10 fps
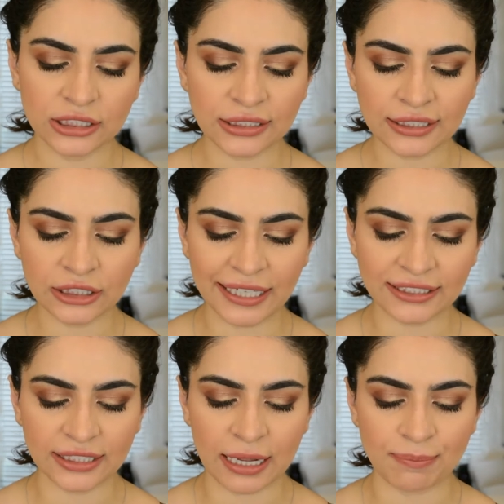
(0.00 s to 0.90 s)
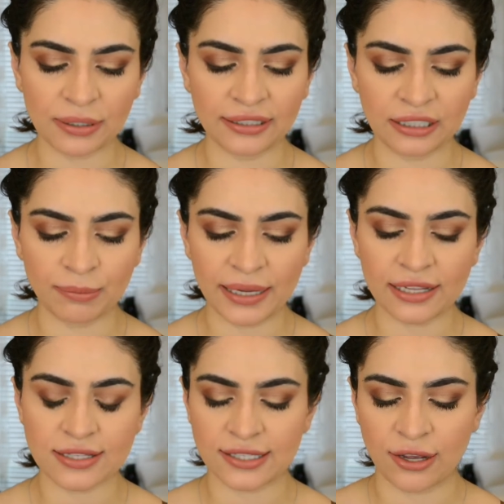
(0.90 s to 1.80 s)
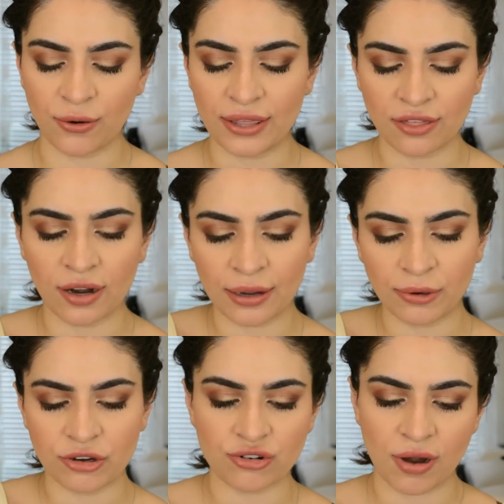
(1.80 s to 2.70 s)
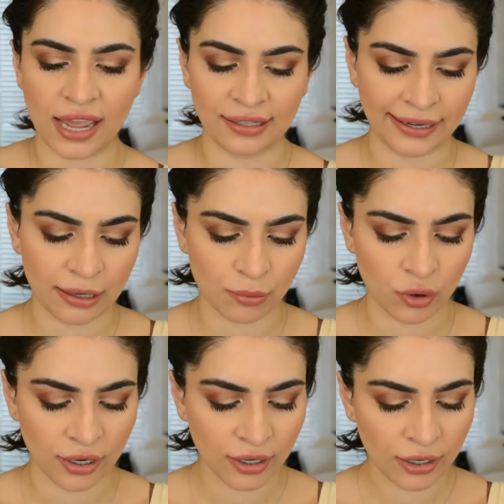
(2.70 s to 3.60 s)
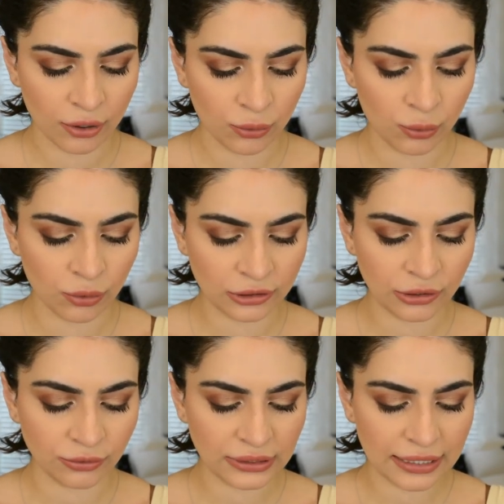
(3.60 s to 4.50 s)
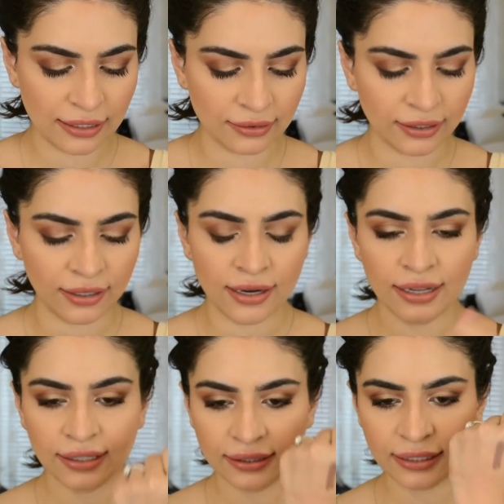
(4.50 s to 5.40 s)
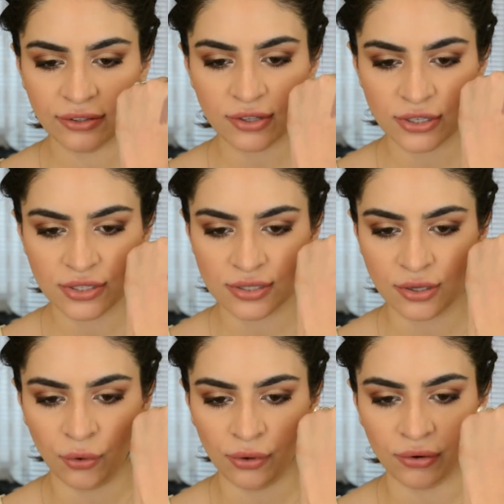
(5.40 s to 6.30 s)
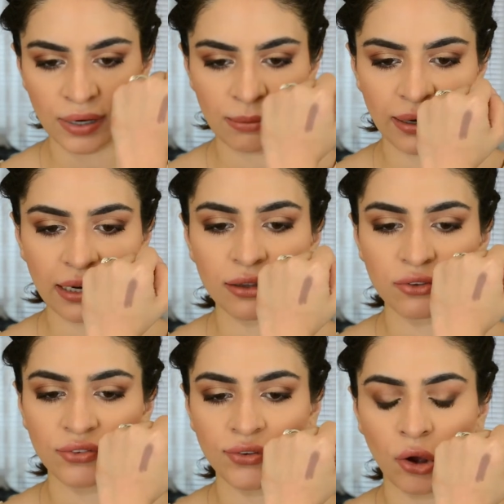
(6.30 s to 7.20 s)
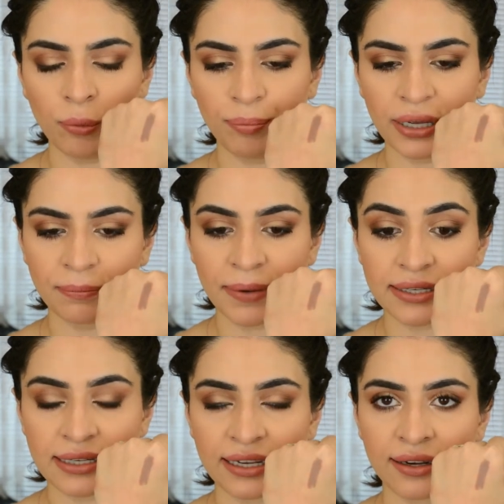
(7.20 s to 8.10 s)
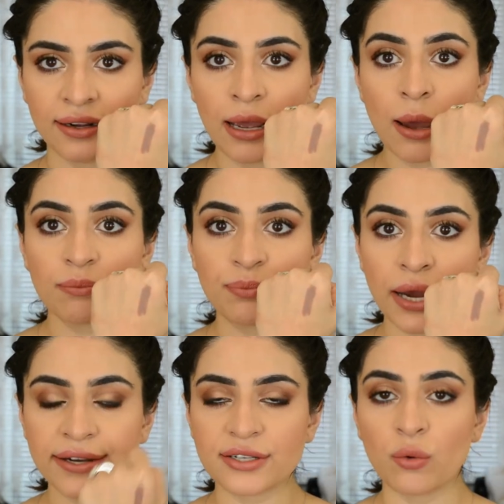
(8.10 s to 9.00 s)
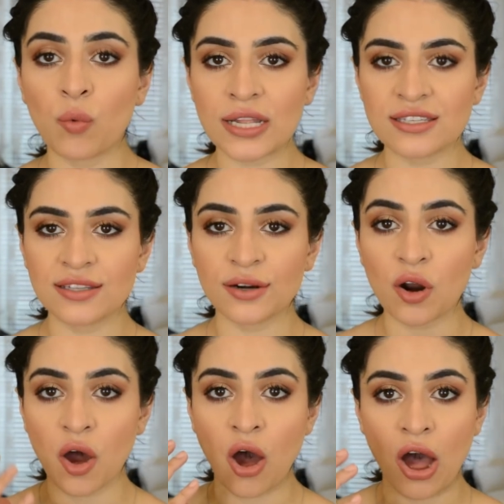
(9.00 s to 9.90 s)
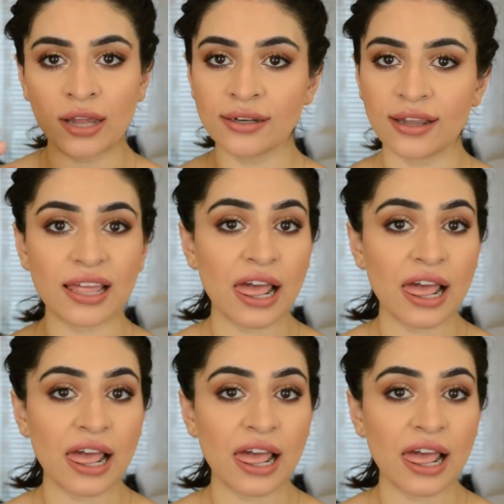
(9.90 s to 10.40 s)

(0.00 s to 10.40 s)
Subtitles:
just to change it up a little bit. So I thought I would try like a more cool toned color. These are so creamy, so pigmented, but once they're on,